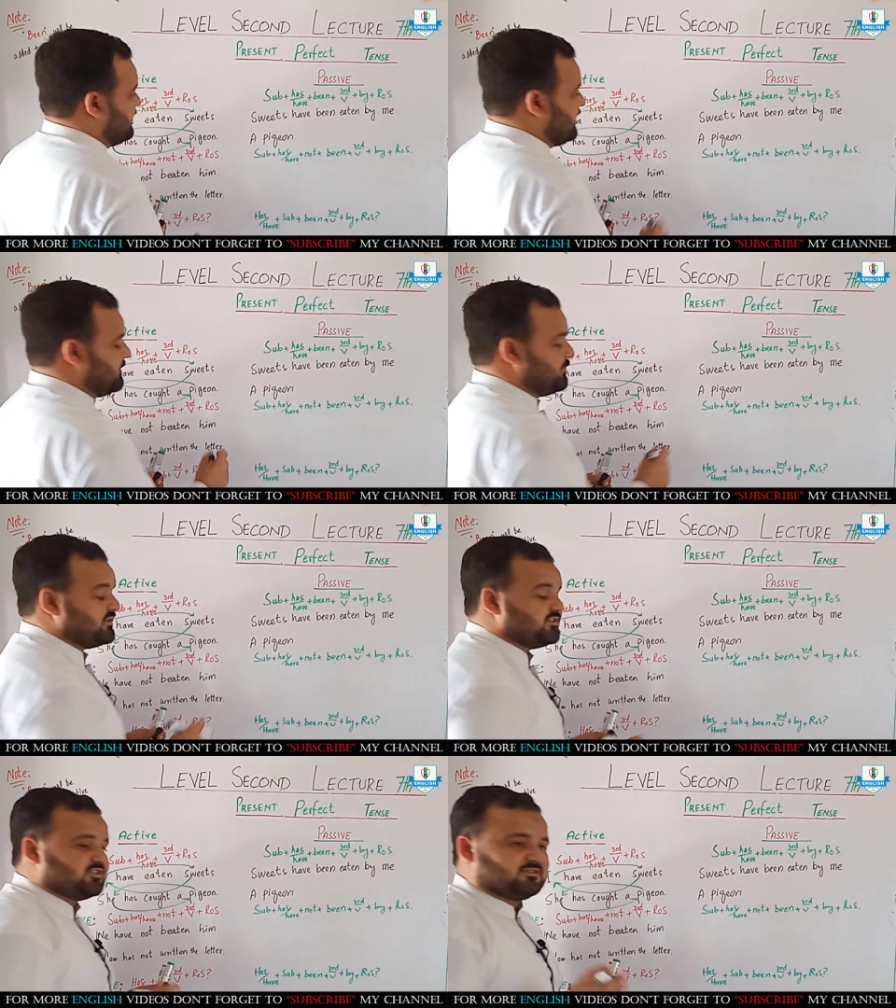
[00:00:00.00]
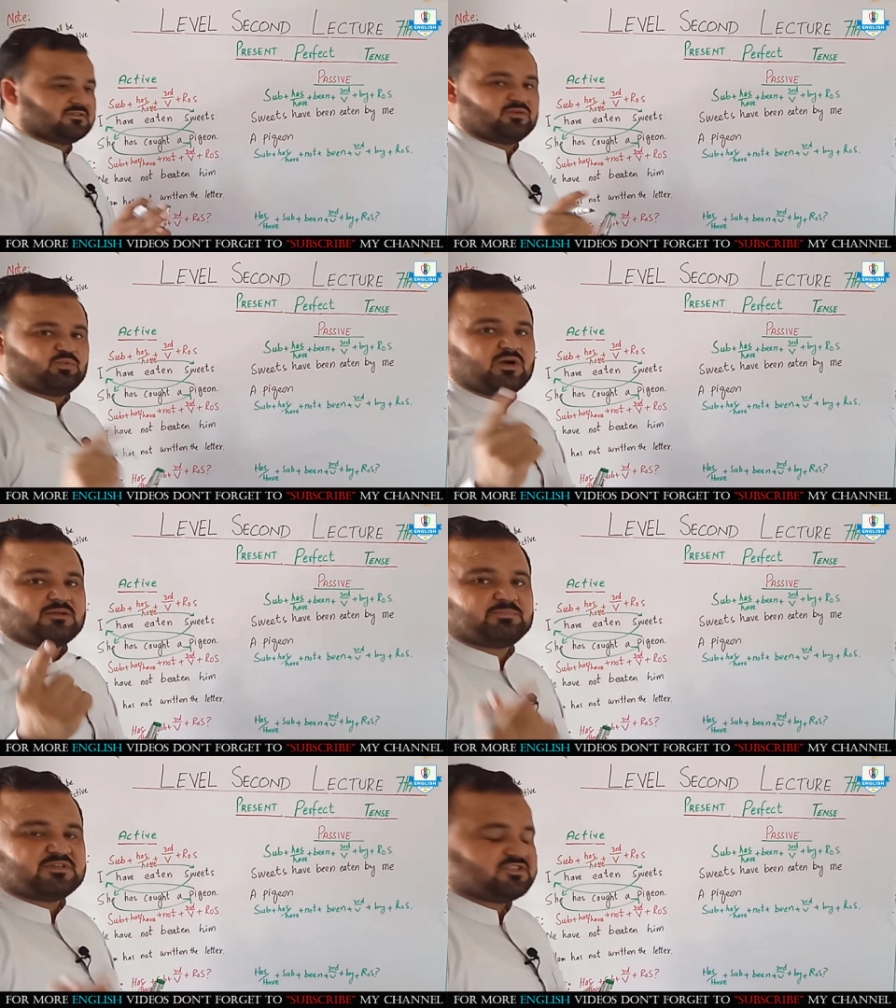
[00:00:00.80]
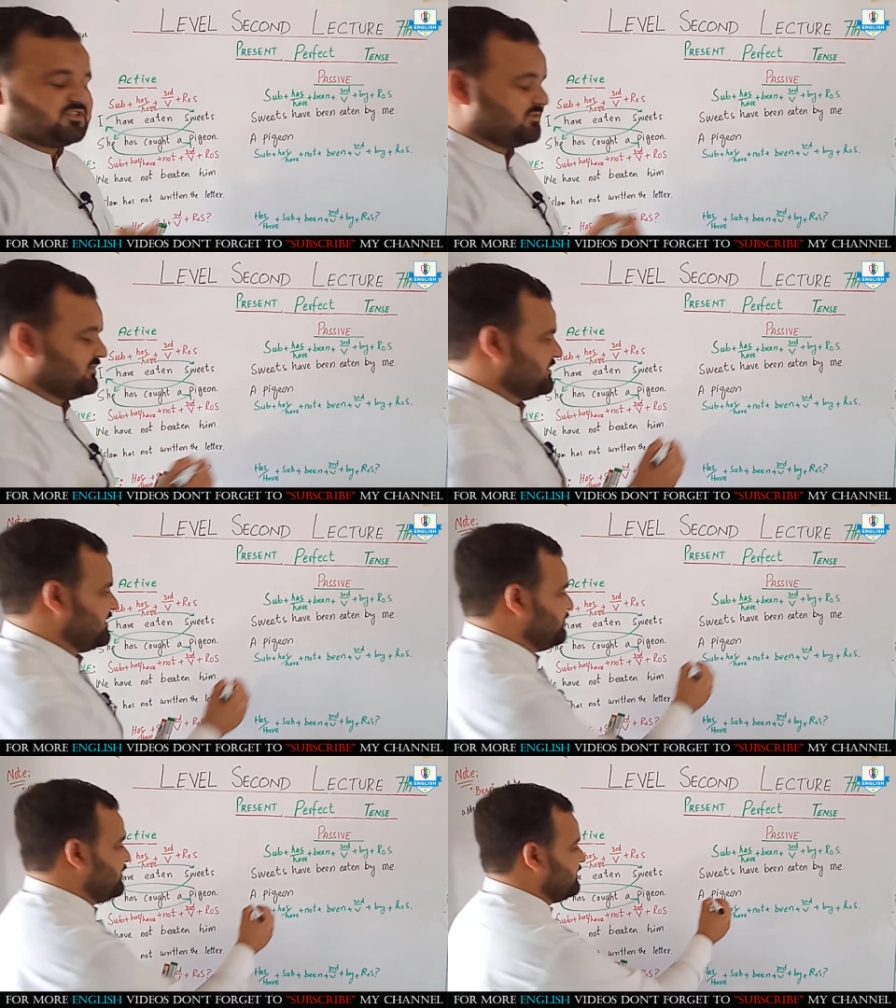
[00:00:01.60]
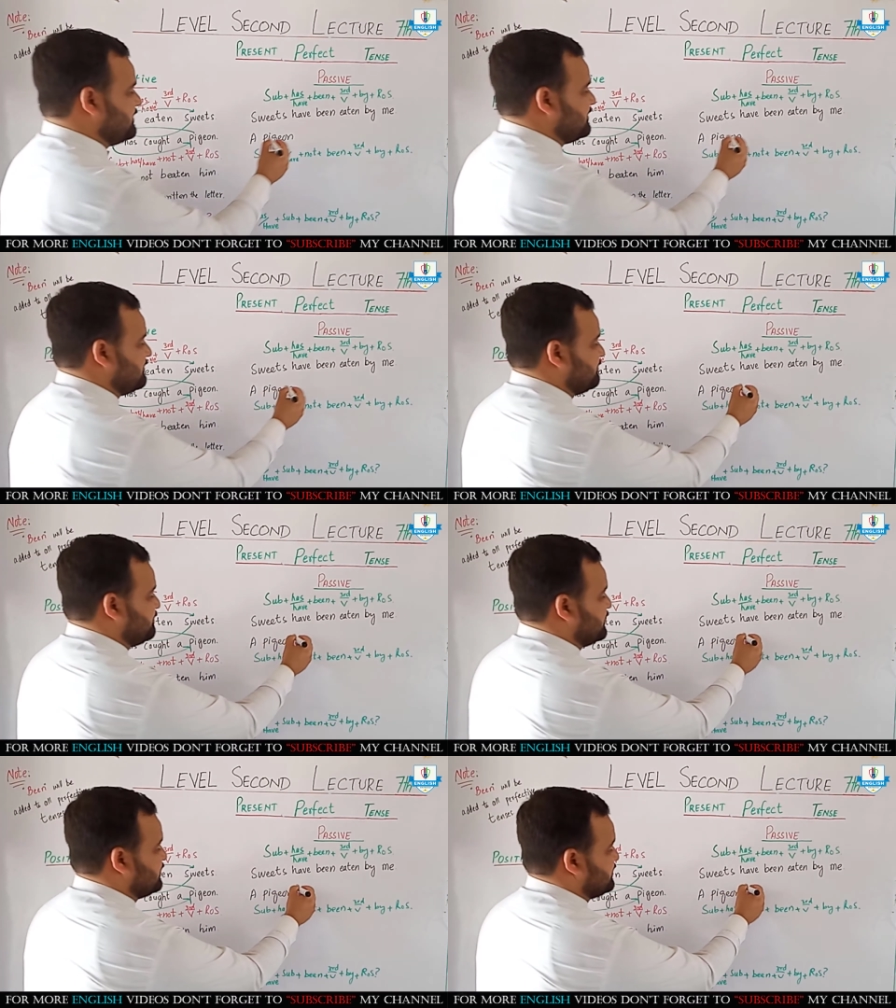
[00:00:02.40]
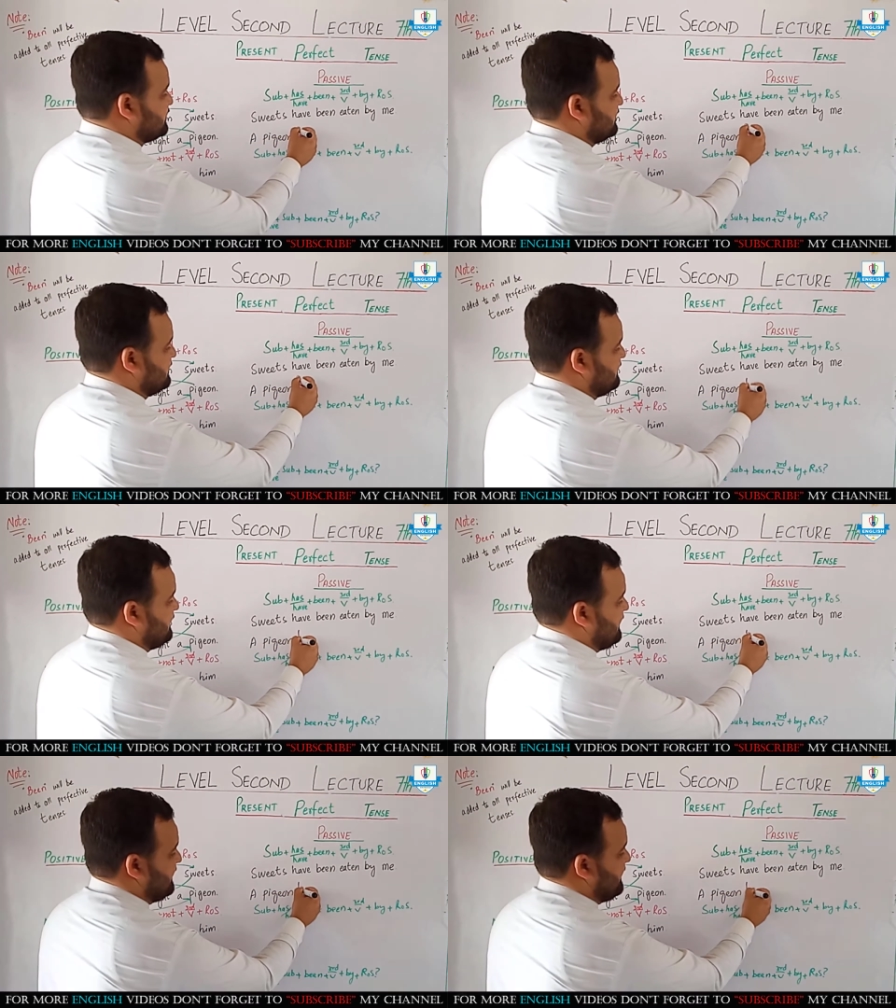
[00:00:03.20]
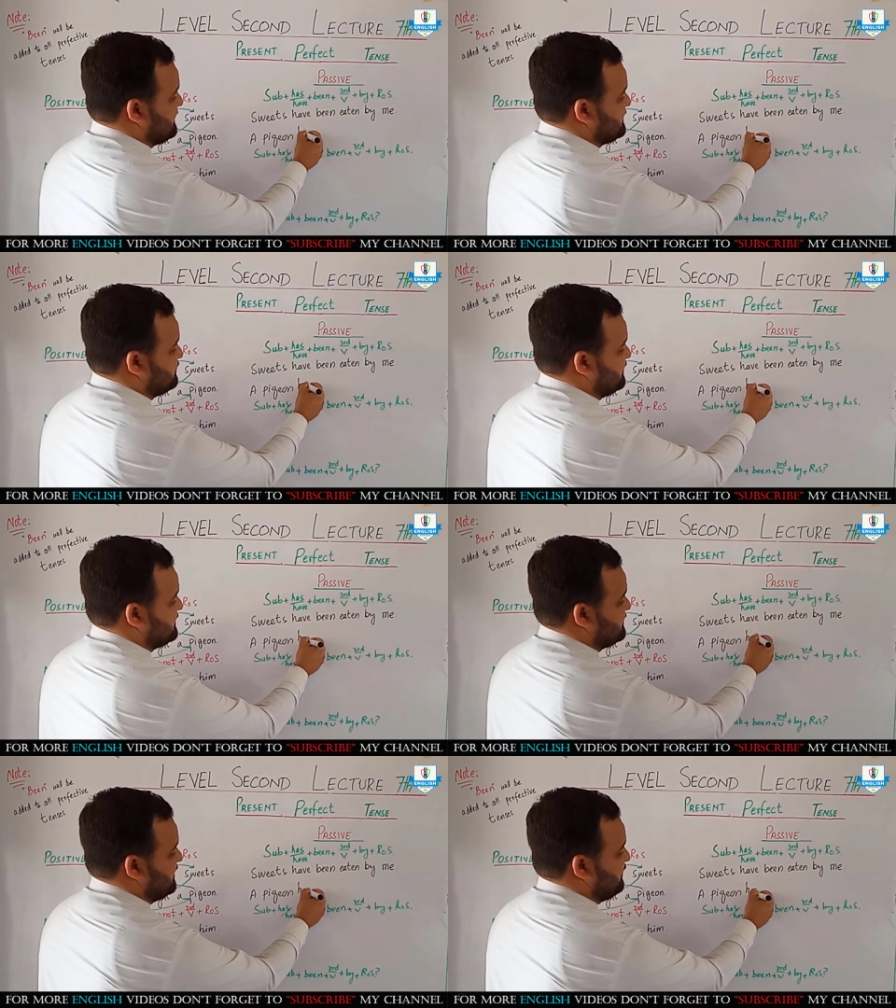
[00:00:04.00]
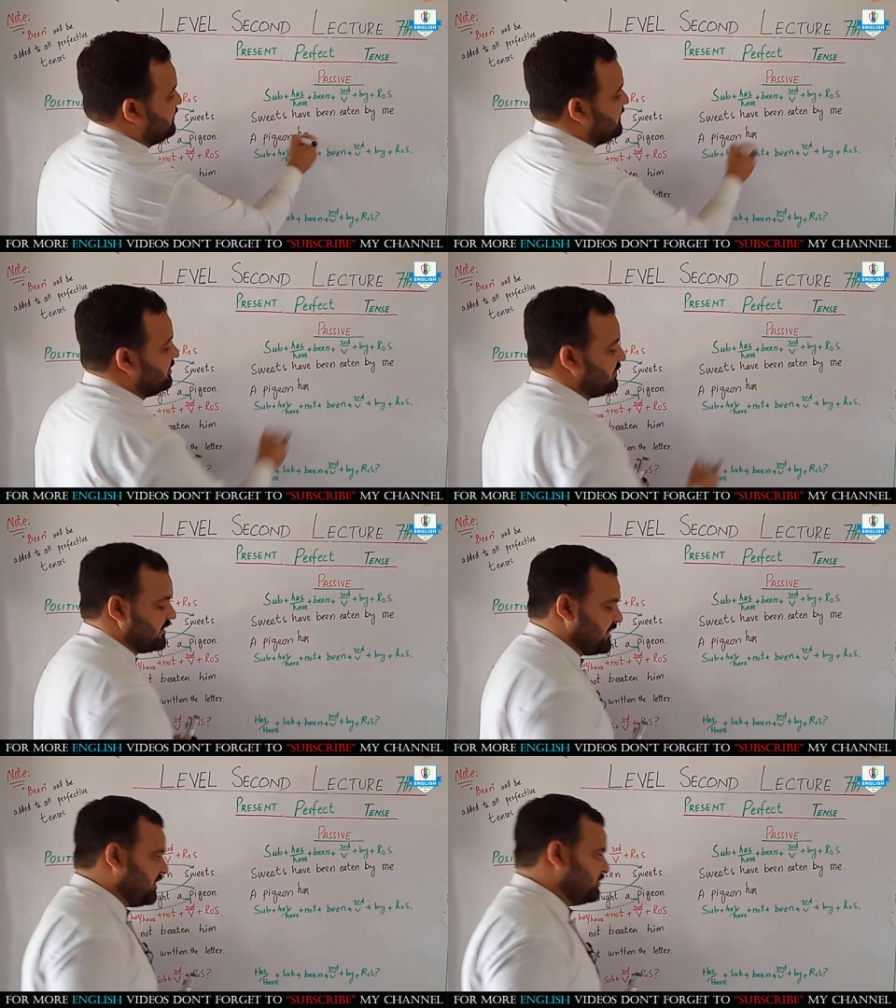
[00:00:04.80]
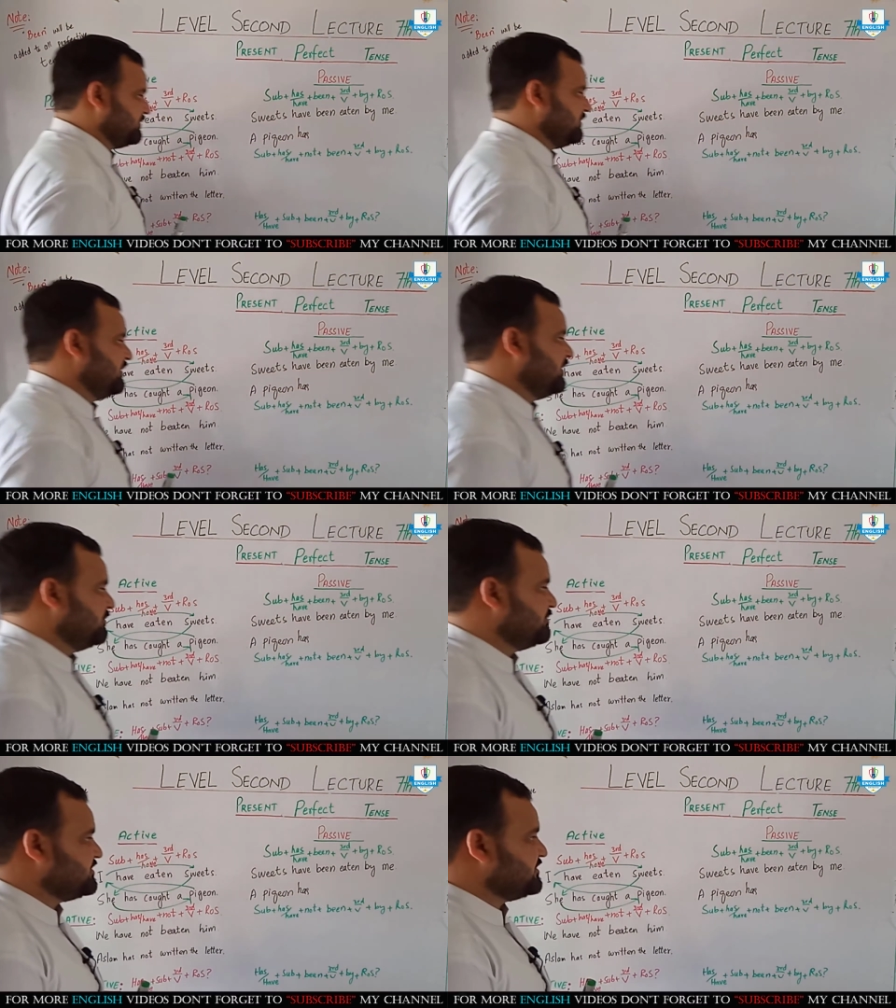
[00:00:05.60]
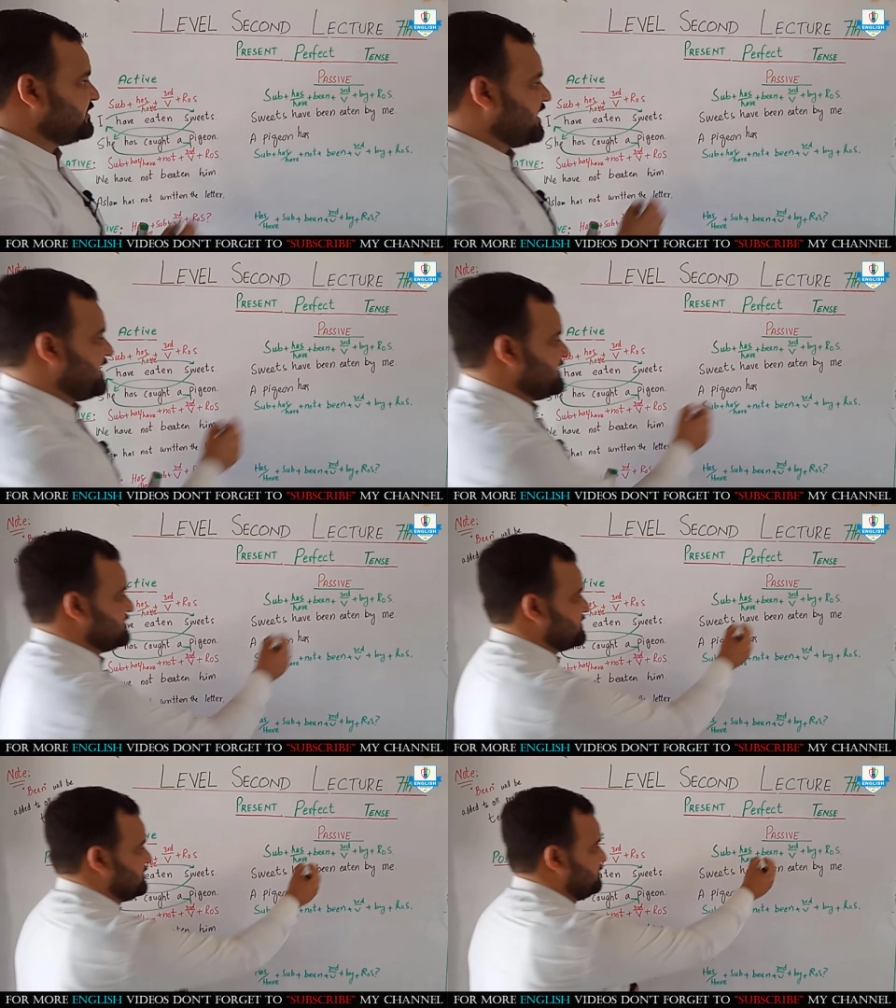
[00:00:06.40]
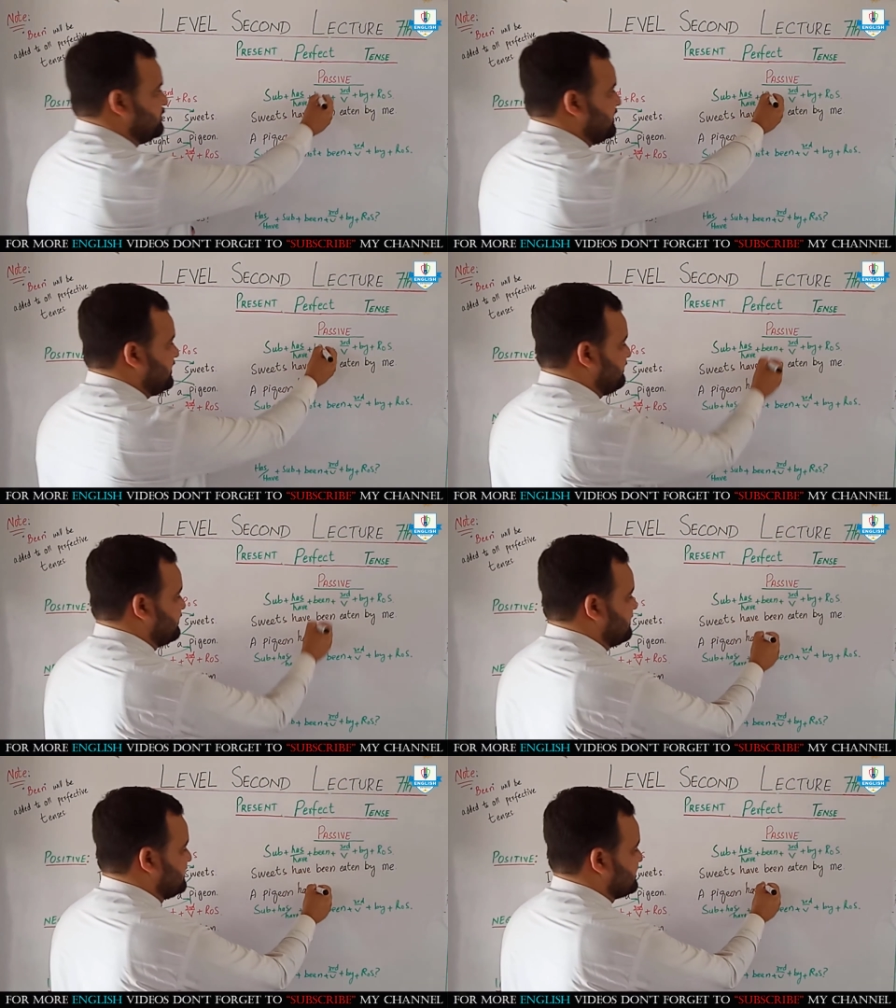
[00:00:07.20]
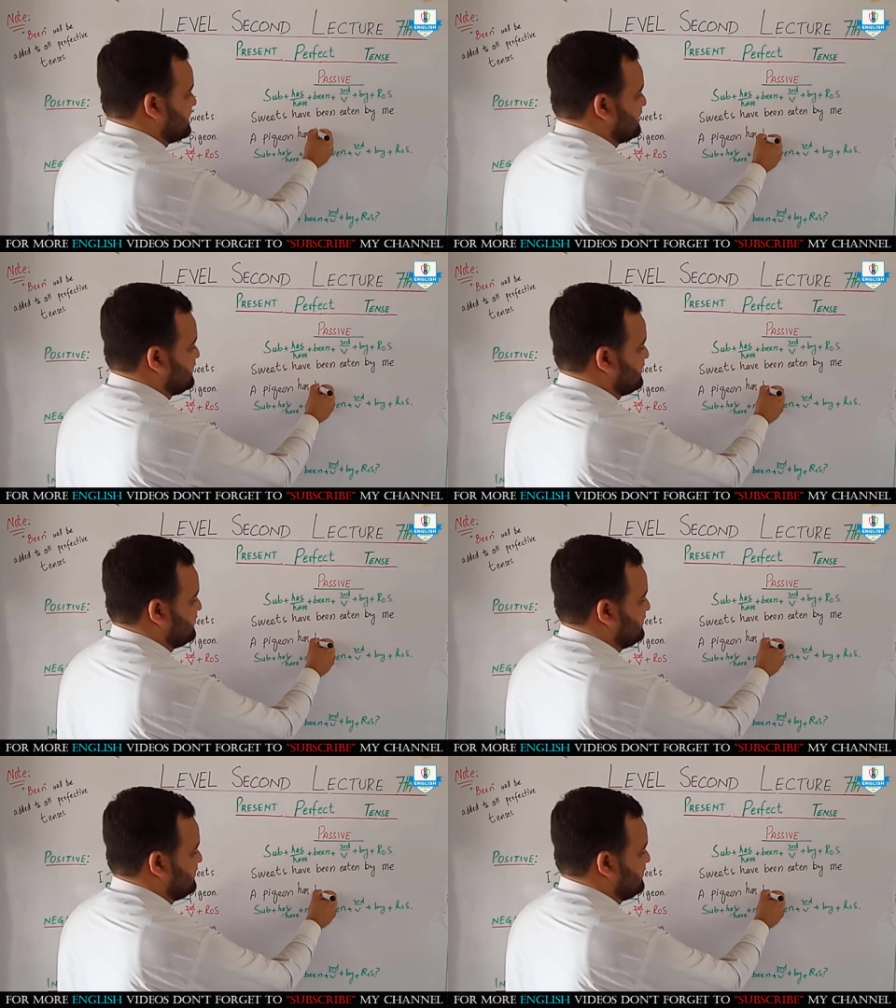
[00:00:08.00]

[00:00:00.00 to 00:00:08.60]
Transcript: A pigeon, one pigeon. We will put has with singular noun. Pigeon has been from the structure.